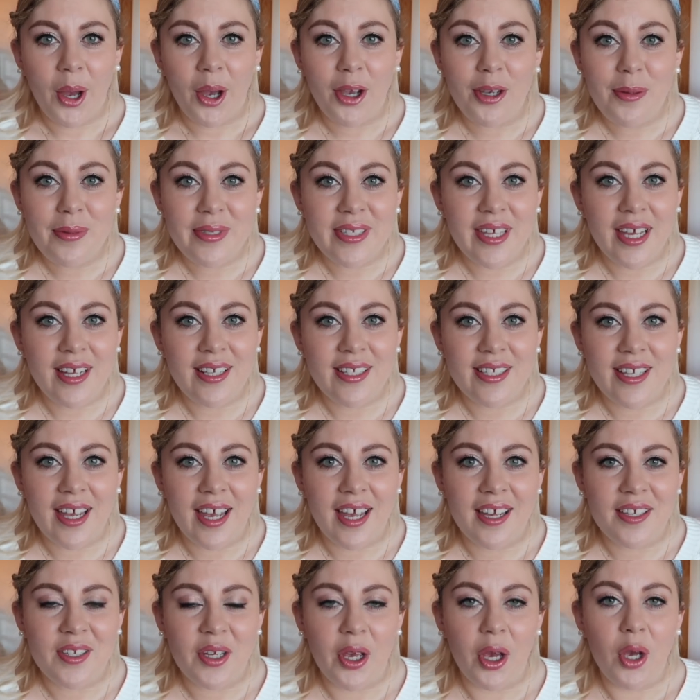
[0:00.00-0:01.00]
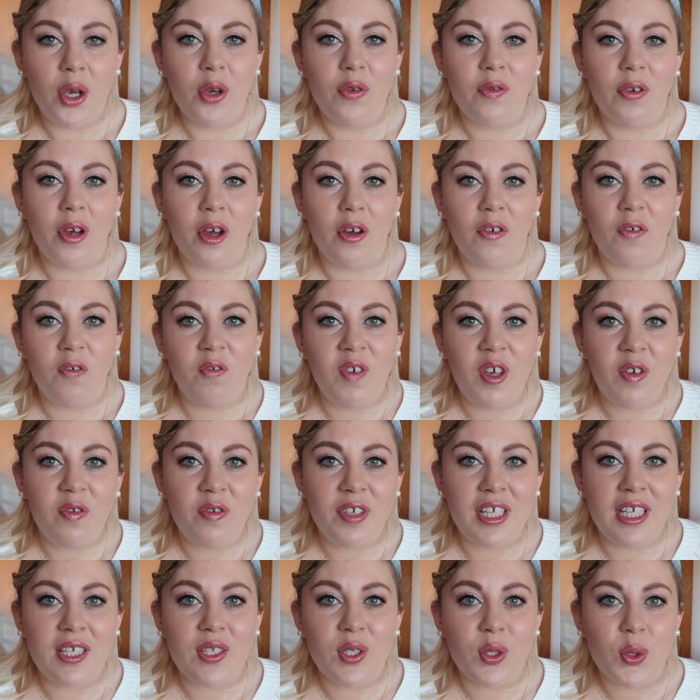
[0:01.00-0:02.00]
Homesense has over
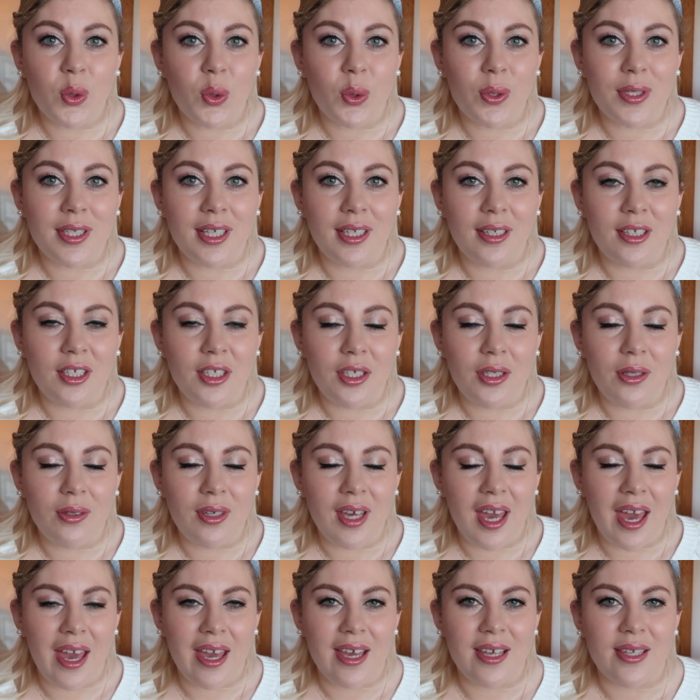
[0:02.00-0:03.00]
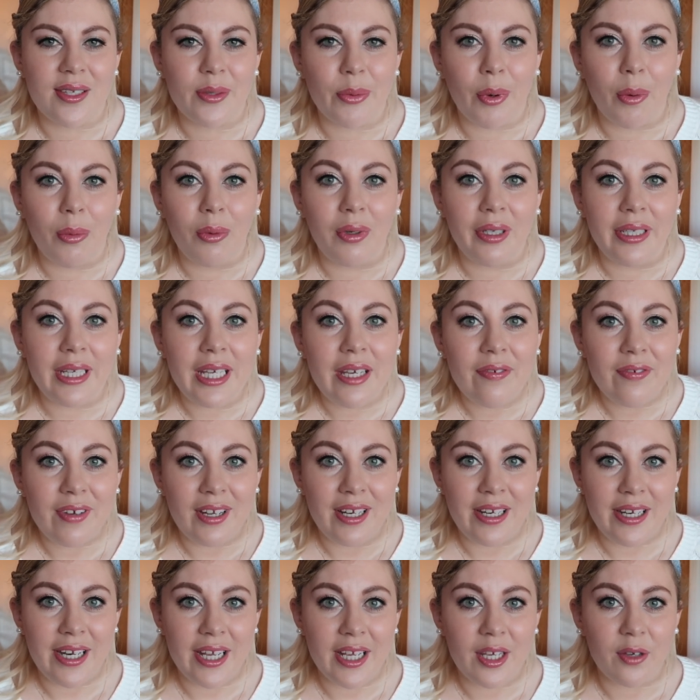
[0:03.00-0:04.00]
50 stores in the UK, so I will leave a
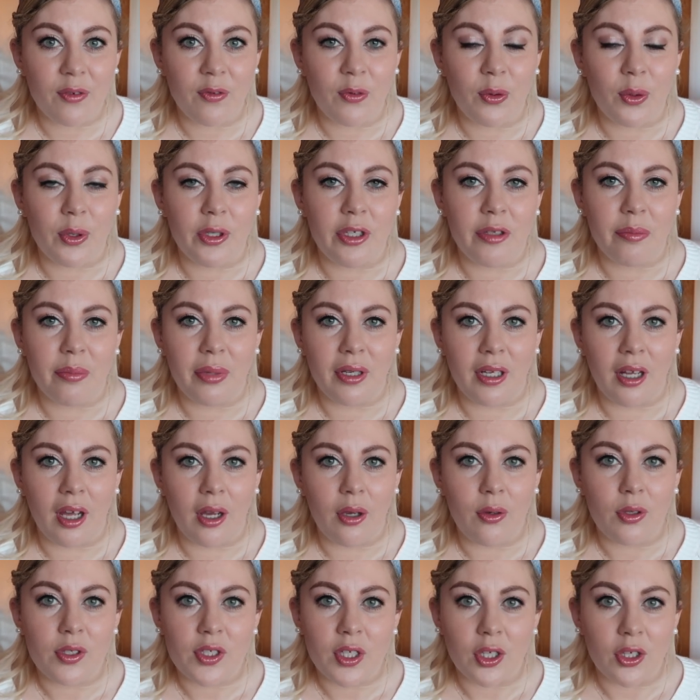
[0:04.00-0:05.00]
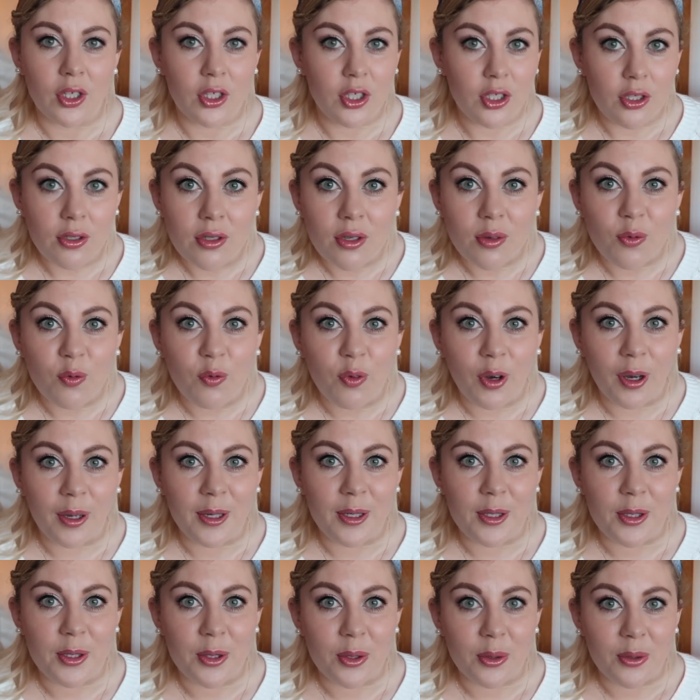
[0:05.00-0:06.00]
link for you below so that you can
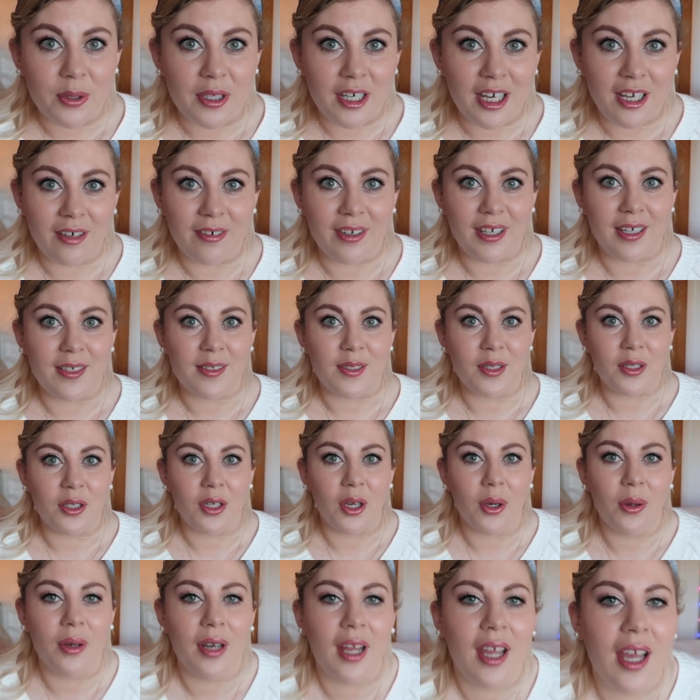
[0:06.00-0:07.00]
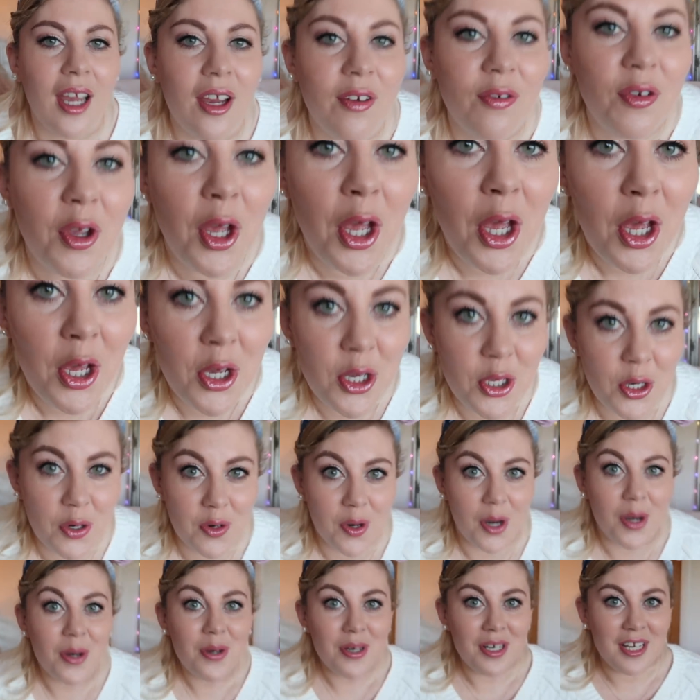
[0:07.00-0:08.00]
find your nearest and go and have
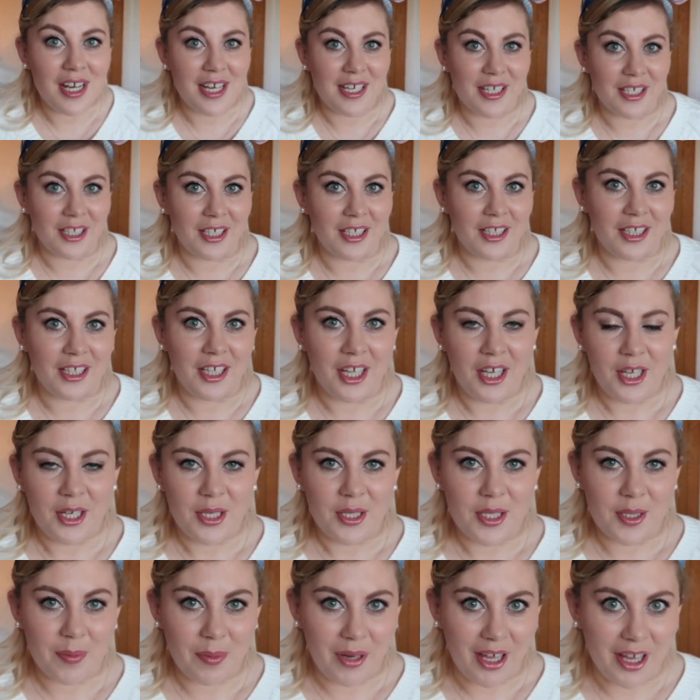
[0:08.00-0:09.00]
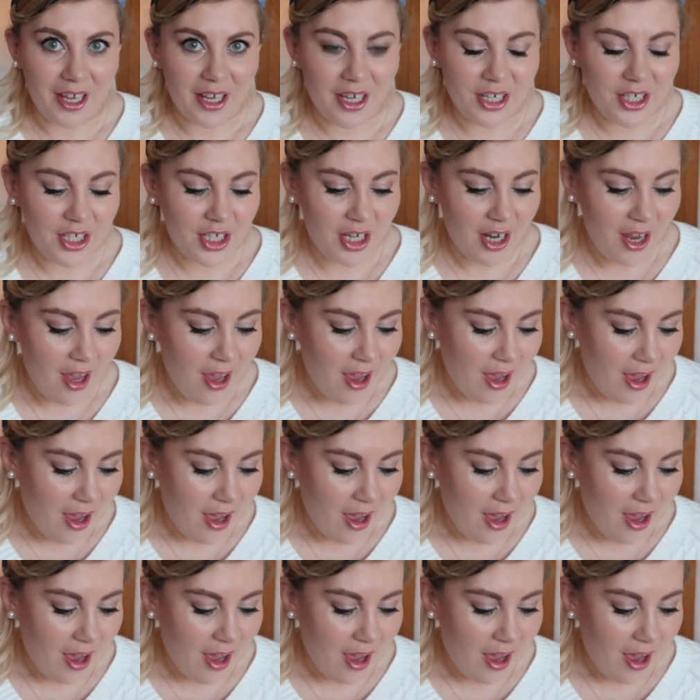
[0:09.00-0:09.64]
your own little splurge.